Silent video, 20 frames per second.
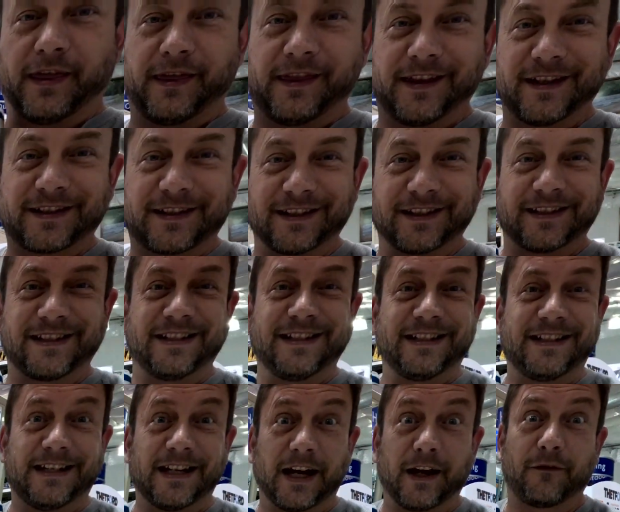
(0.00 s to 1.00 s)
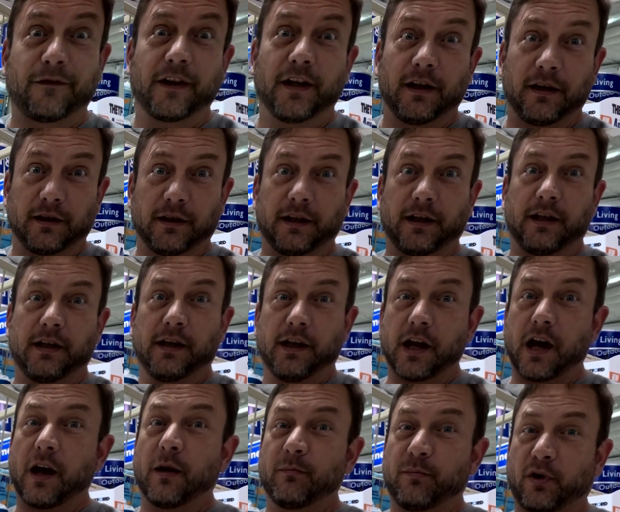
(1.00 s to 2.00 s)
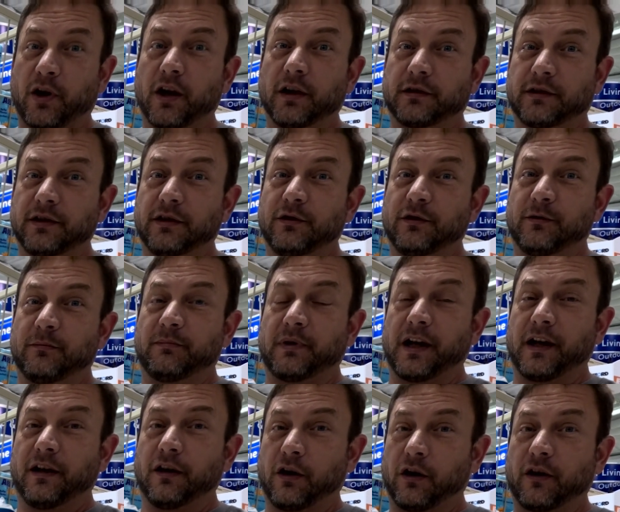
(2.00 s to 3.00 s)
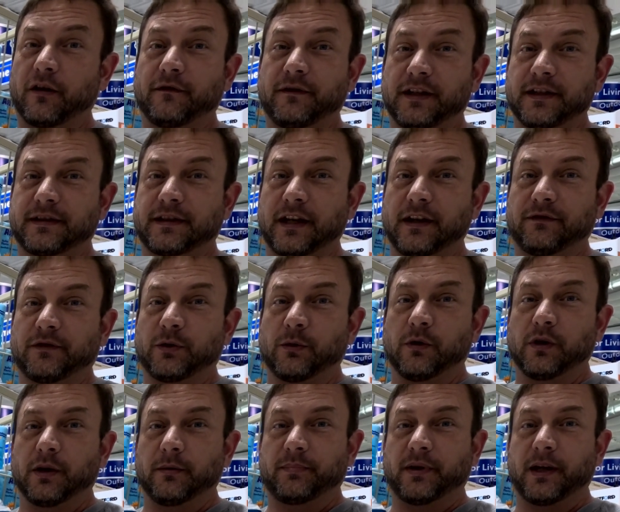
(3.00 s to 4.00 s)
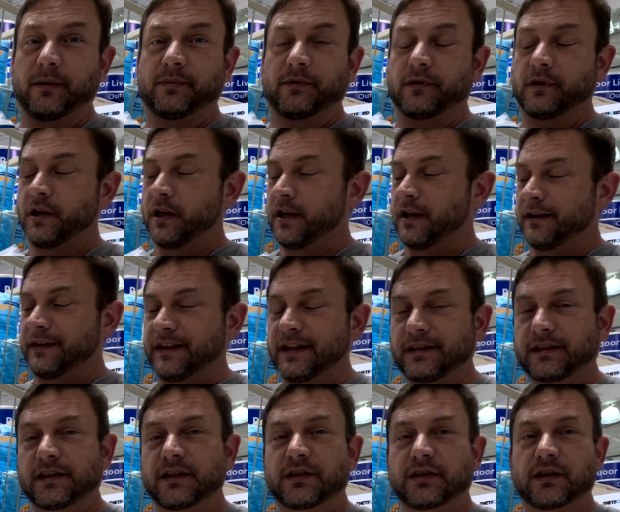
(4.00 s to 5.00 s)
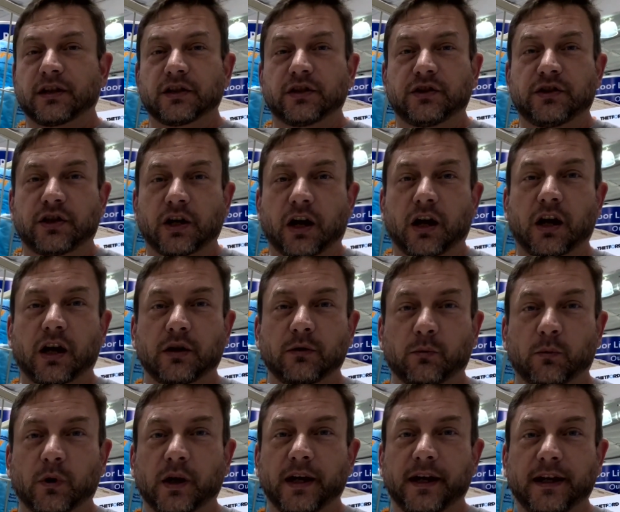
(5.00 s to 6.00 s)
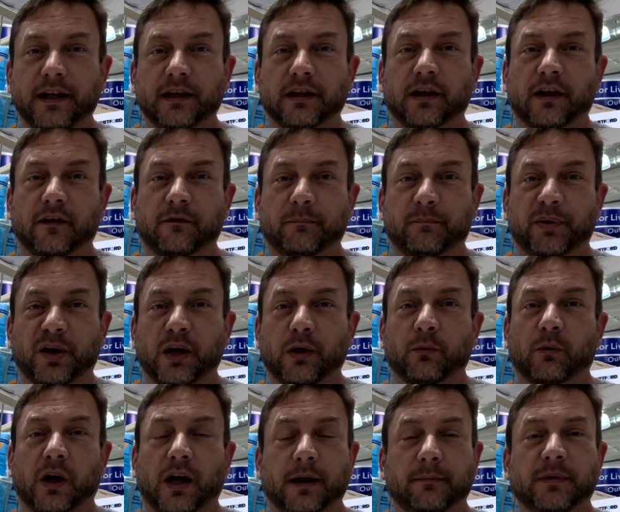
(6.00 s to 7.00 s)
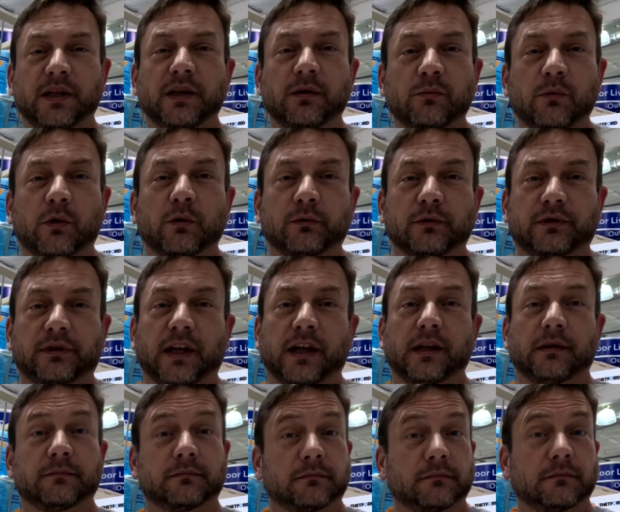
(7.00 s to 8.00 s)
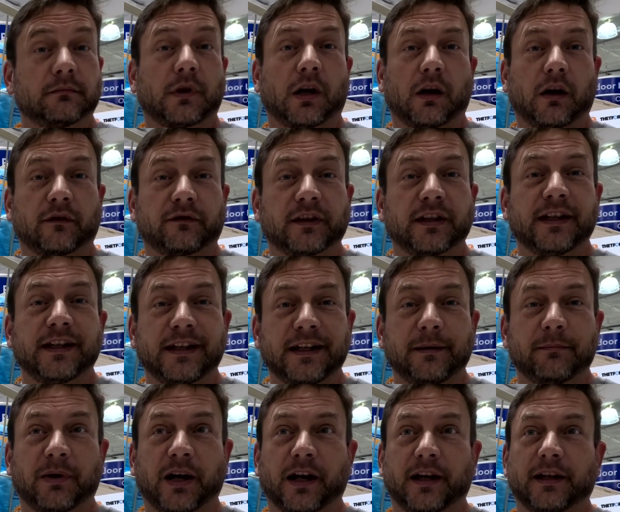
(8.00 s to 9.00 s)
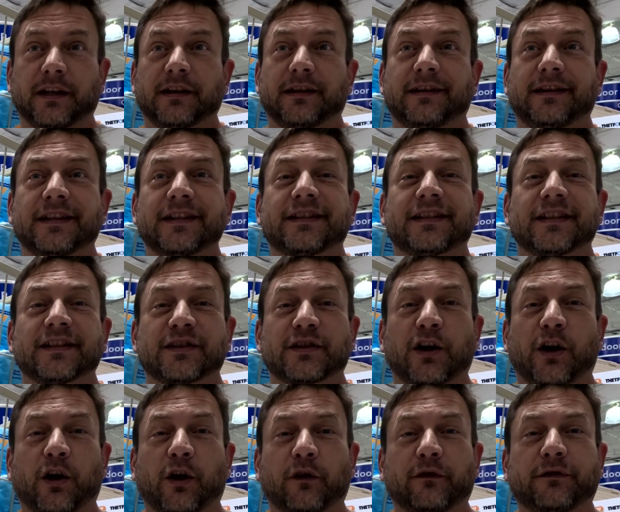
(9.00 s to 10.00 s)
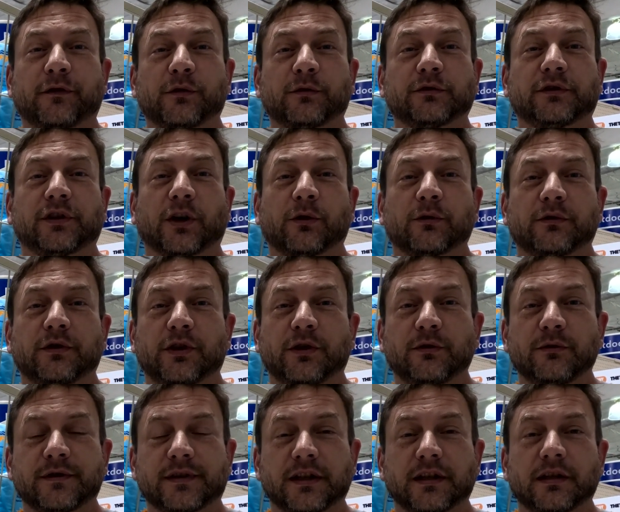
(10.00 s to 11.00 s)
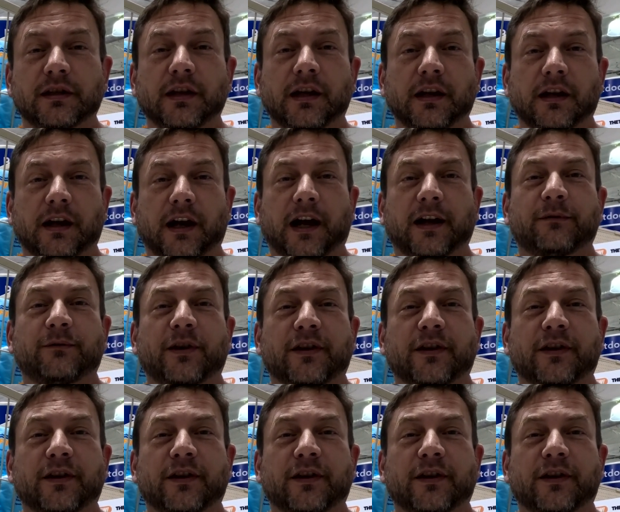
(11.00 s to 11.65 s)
This is definitely not brought to you by R V Safe Toilet Paper. This is the John Wayne of butt wipe. It won't take off anybody. This is awful. Don't use it. I'd